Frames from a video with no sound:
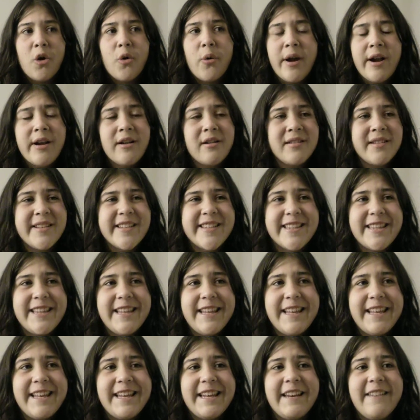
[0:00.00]
Quite
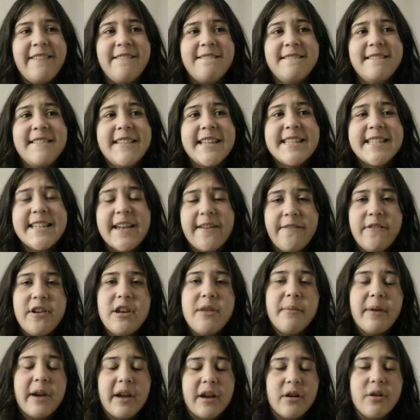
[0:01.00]
honestly,
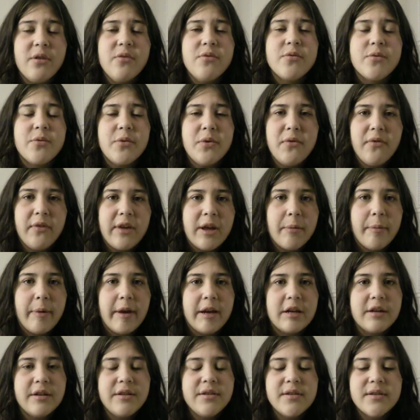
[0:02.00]
Stephenie Meyer ruined
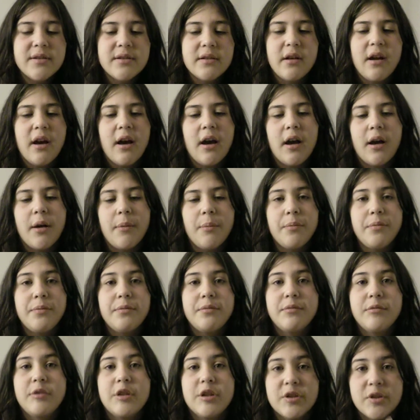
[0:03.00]
vampires.
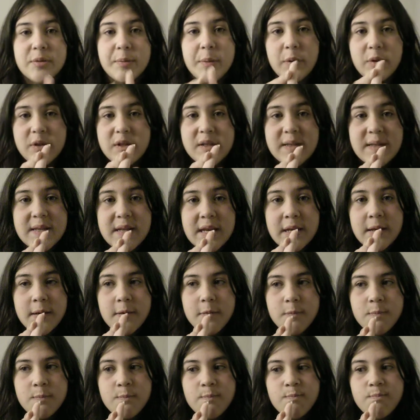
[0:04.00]
They're supposed to
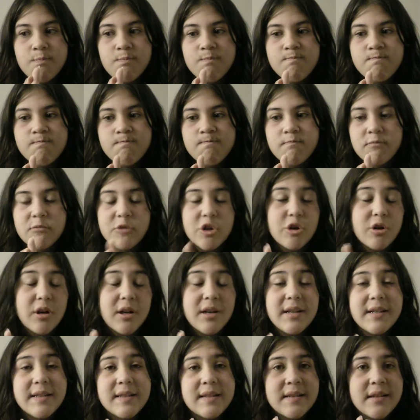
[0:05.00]
stink. They're
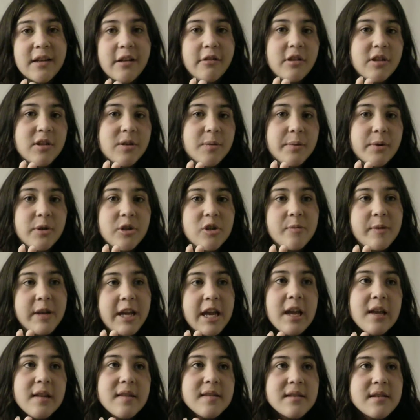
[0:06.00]
not necessarily supposed to be
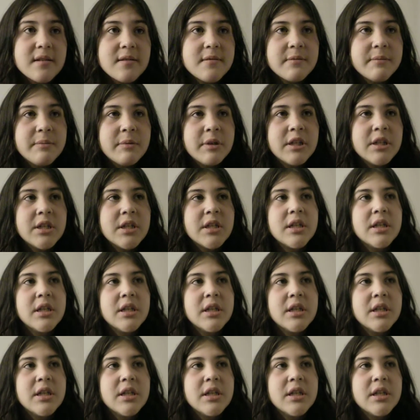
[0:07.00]
handsome.